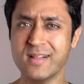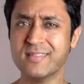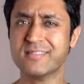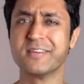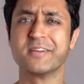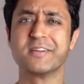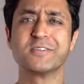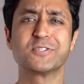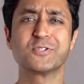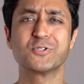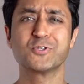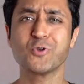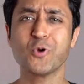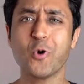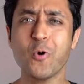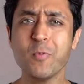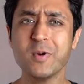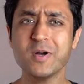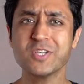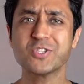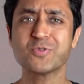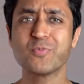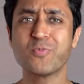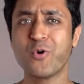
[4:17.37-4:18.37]
there is so
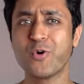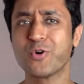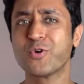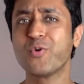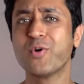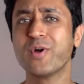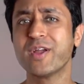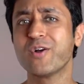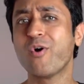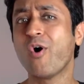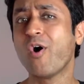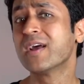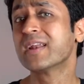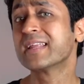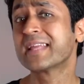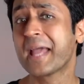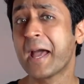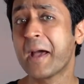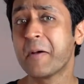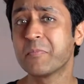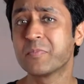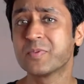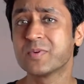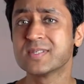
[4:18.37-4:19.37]
much more going on
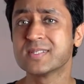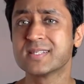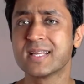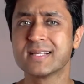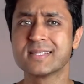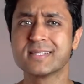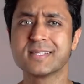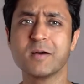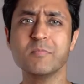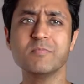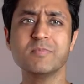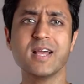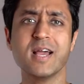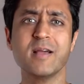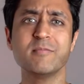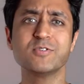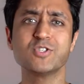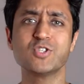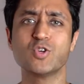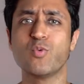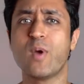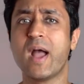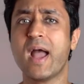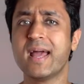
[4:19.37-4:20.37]
campus that
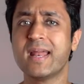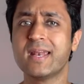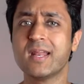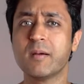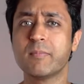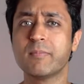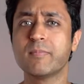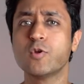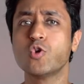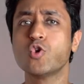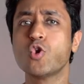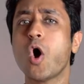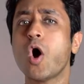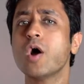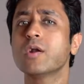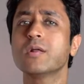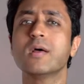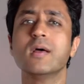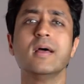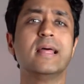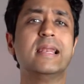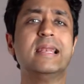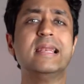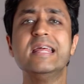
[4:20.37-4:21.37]
sometimes you end up
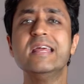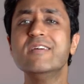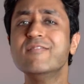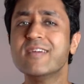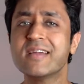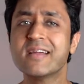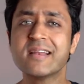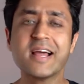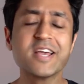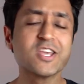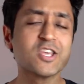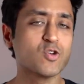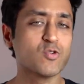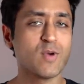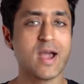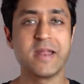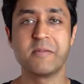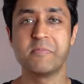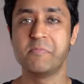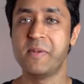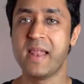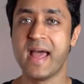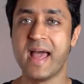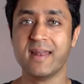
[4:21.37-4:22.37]
not leaving like you
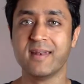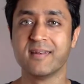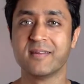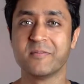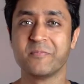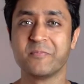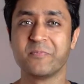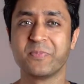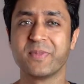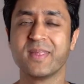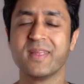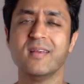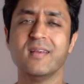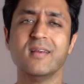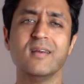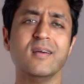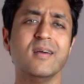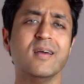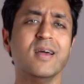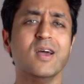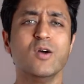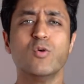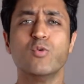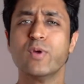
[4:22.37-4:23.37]
had planned.
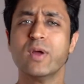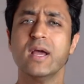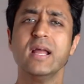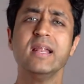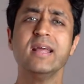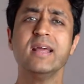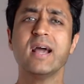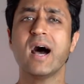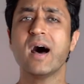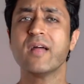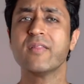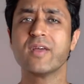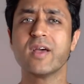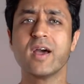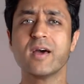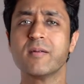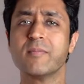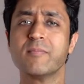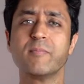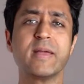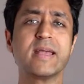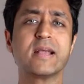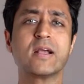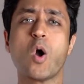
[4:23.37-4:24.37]
Rarely are
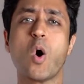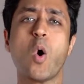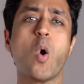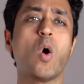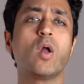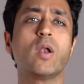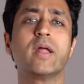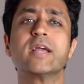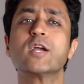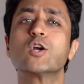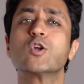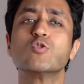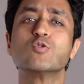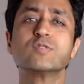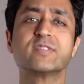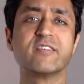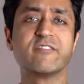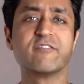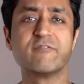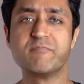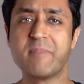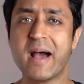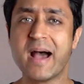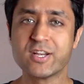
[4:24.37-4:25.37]
there big
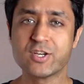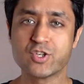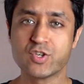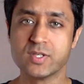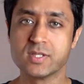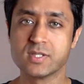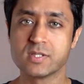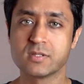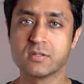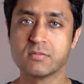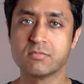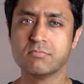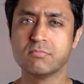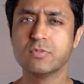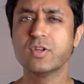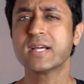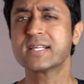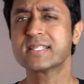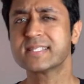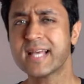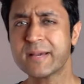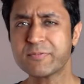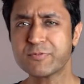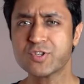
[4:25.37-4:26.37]
all-inclusive bashes, the
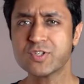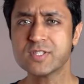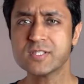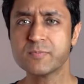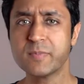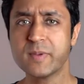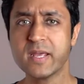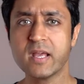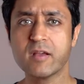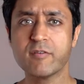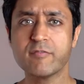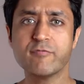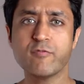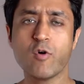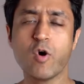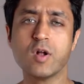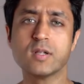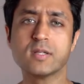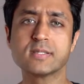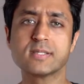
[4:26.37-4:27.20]
exceptions being Fall's